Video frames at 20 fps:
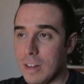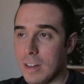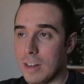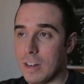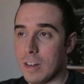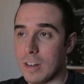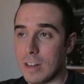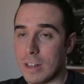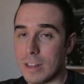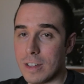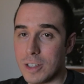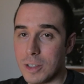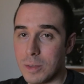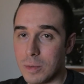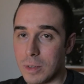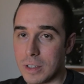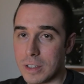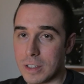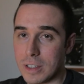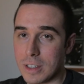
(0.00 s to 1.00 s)
All right, this
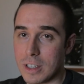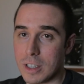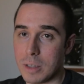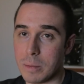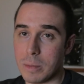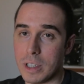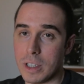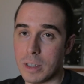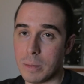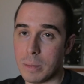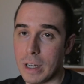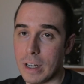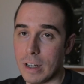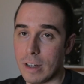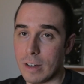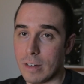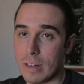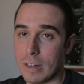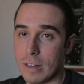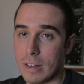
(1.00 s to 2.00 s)
one's going to be
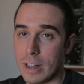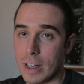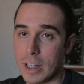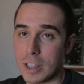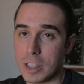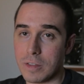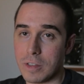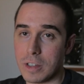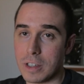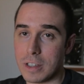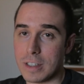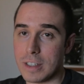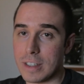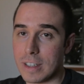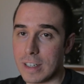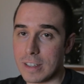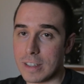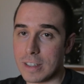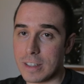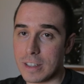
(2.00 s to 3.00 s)
about extroverted
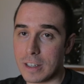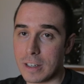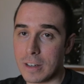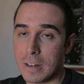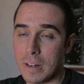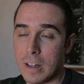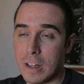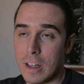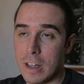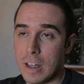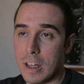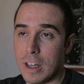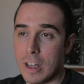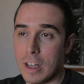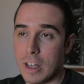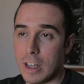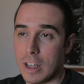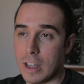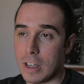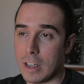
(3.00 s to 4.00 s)
sensing
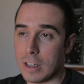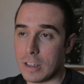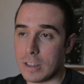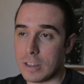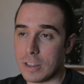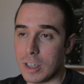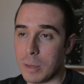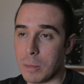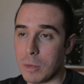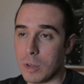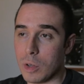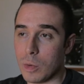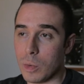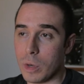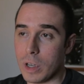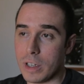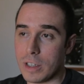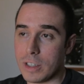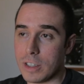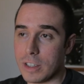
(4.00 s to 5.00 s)
and some of the
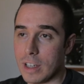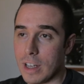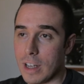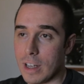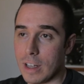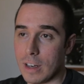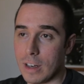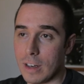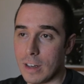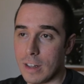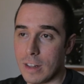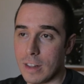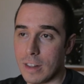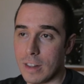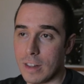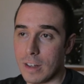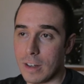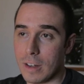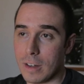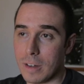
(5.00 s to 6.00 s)
ways that
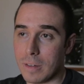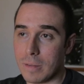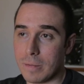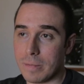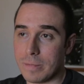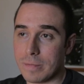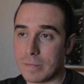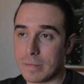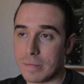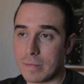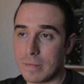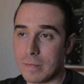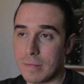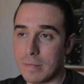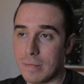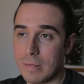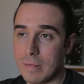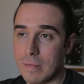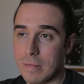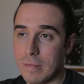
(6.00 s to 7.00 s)
the
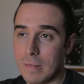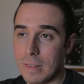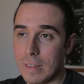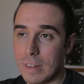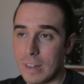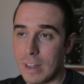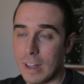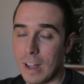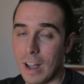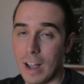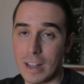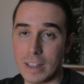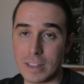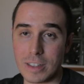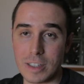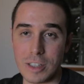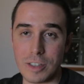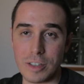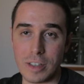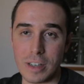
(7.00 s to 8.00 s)

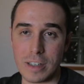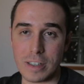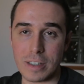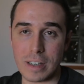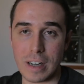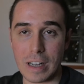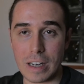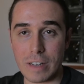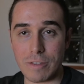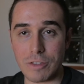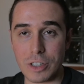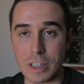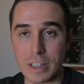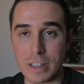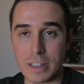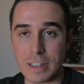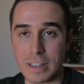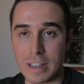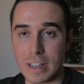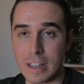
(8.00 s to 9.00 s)
INTJs and
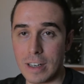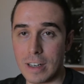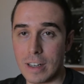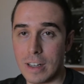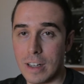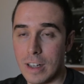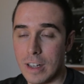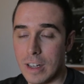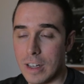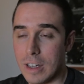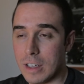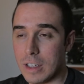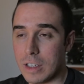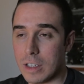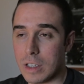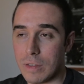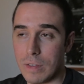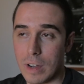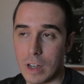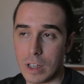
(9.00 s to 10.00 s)
INFJs can
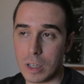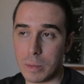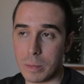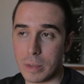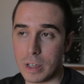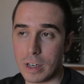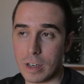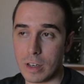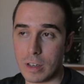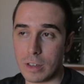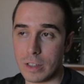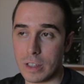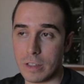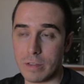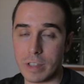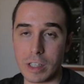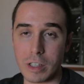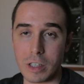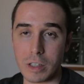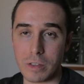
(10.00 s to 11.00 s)
develop their
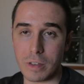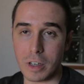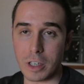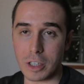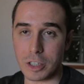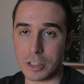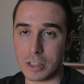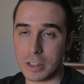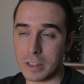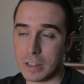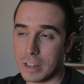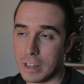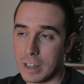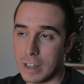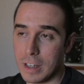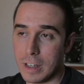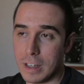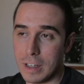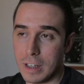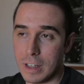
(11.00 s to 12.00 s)
inferior function,
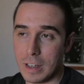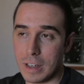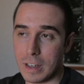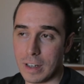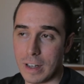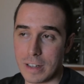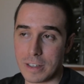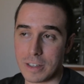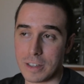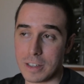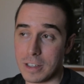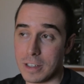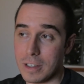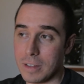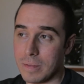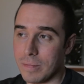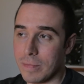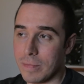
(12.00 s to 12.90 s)
SE.